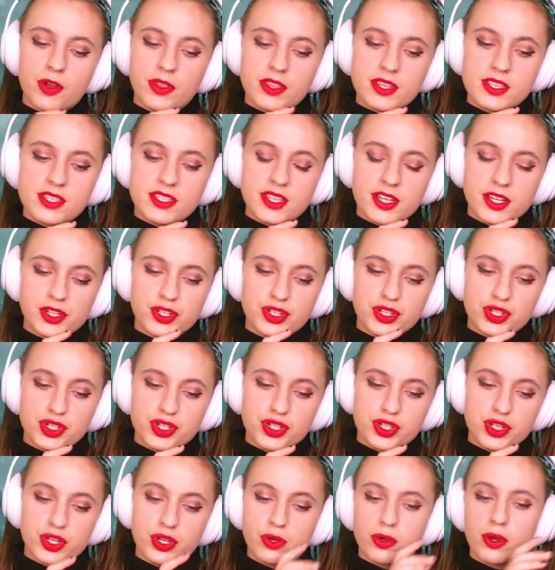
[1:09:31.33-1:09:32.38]
Section
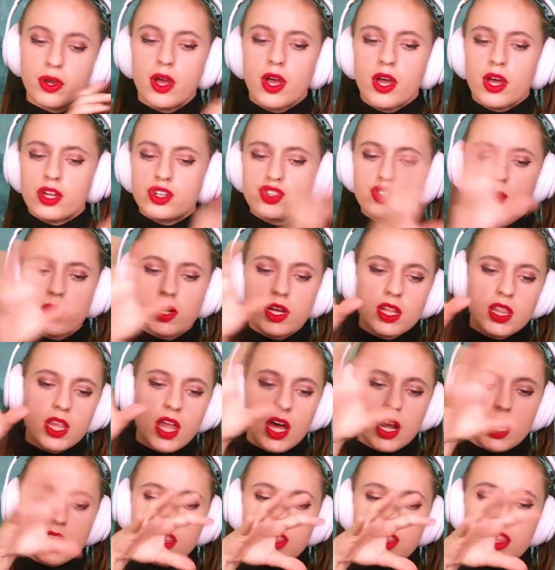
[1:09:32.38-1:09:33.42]
two, doing a
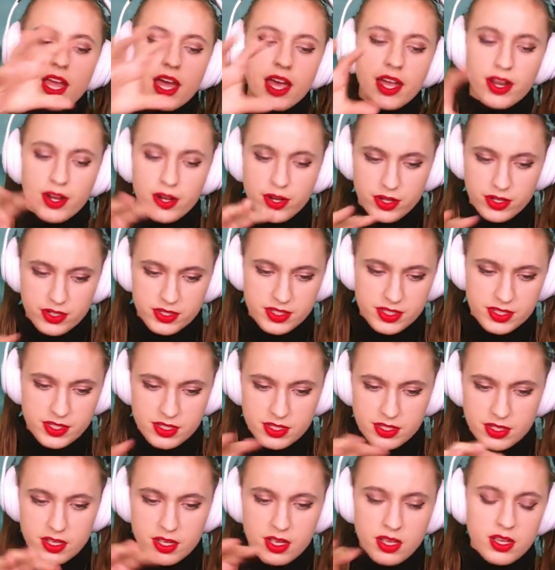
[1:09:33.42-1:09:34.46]
lot of layers
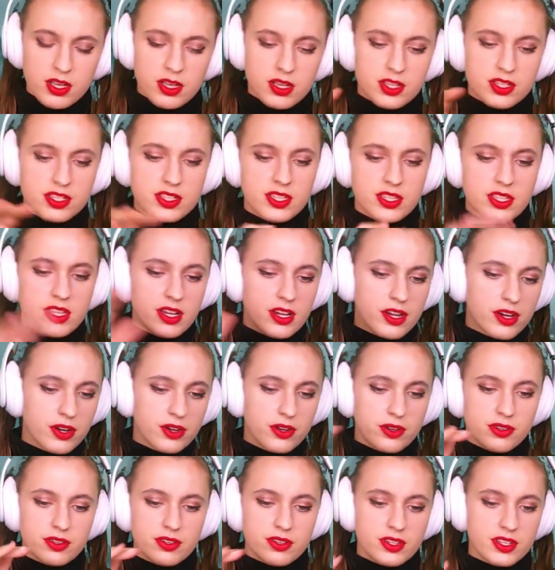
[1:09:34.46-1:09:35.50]

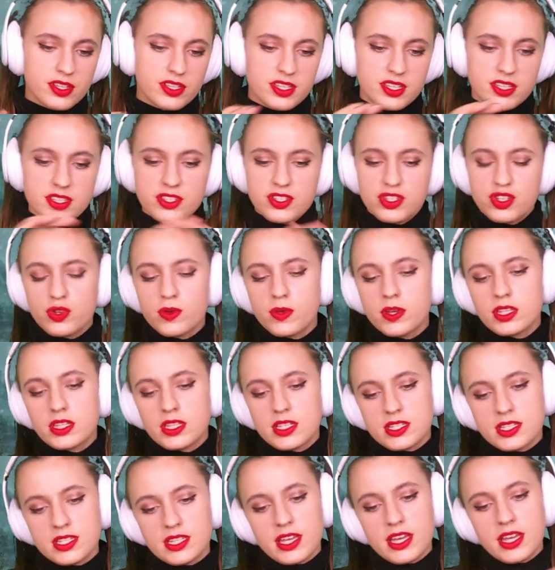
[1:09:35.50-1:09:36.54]
because he's doing
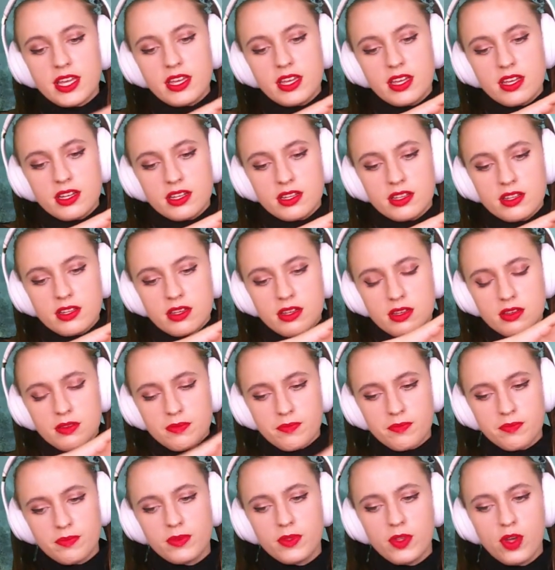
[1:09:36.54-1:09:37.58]
this like
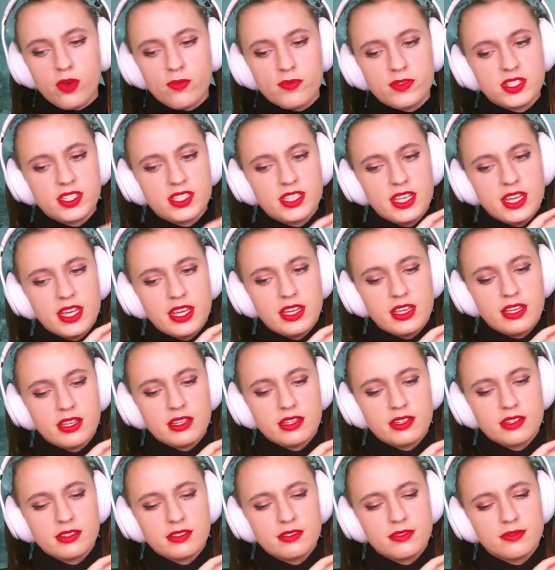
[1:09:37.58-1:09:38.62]
almost like
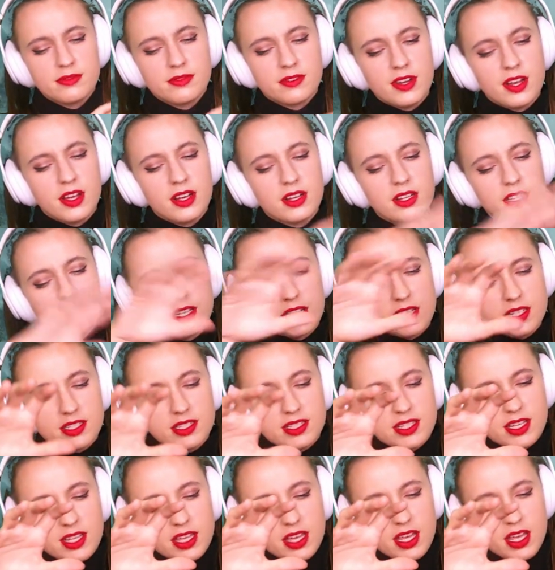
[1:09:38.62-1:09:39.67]
not clean
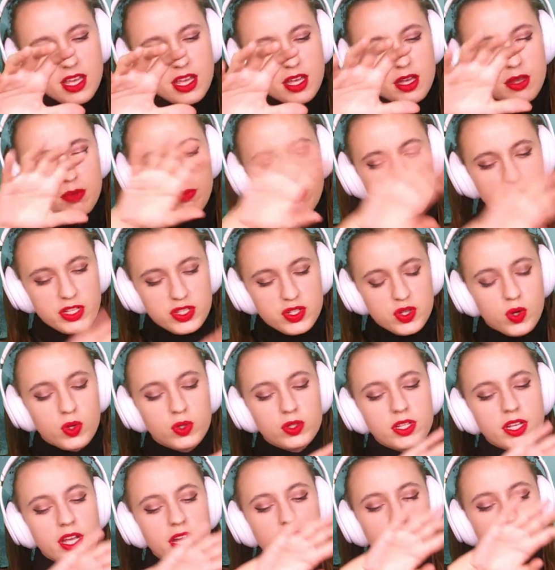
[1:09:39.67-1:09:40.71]
singing, but he's
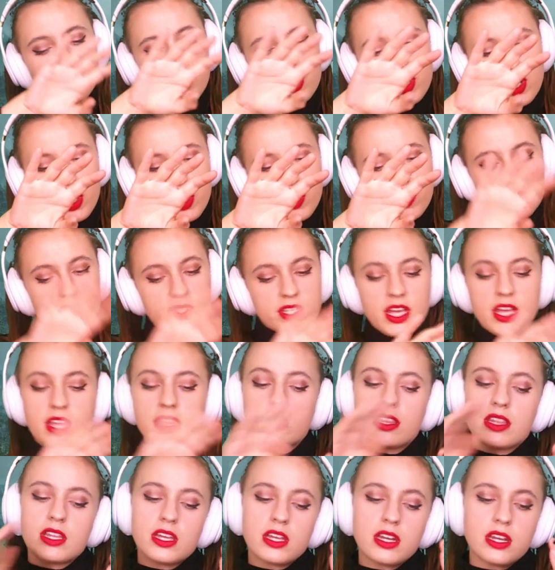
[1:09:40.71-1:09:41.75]
holding out the notes
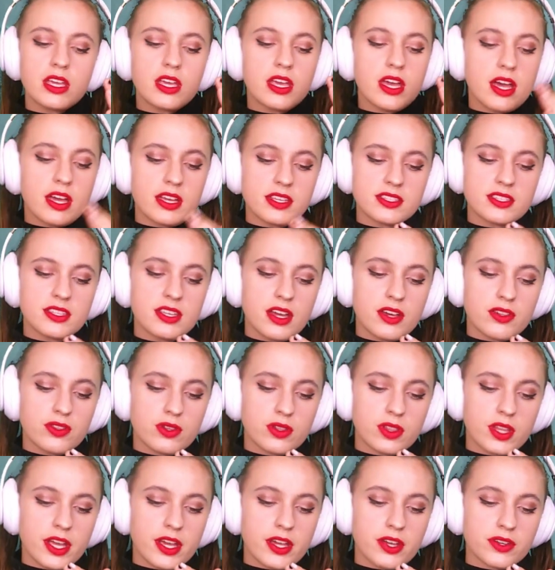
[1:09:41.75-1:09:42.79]
and then he has the other
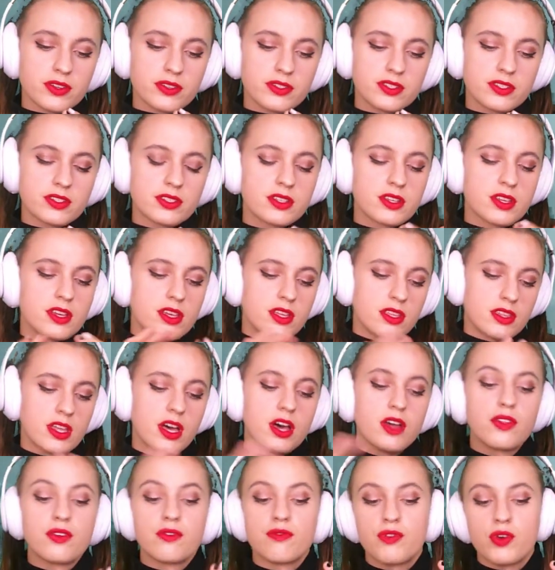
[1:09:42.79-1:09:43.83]
layers, the
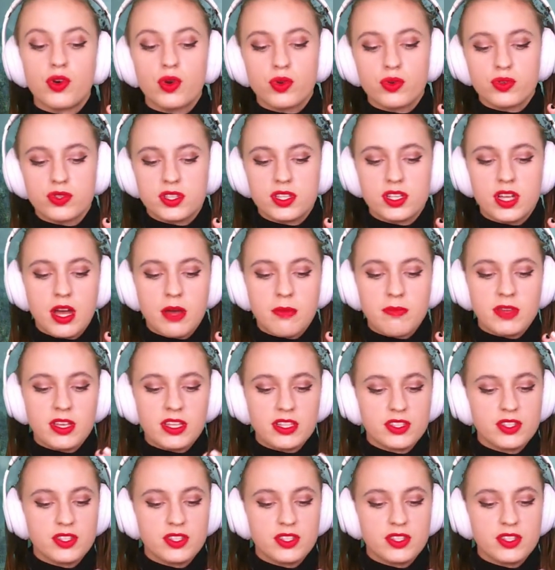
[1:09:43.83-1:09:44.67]
other vocals come in.